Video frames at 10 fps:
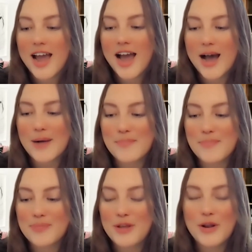
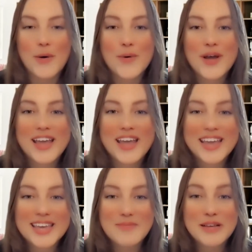
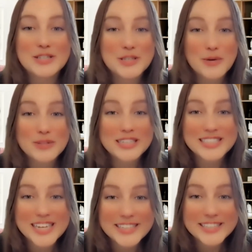it can be so
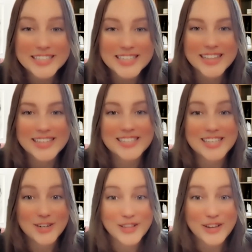litigious, at least
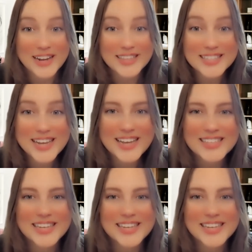here in the United States,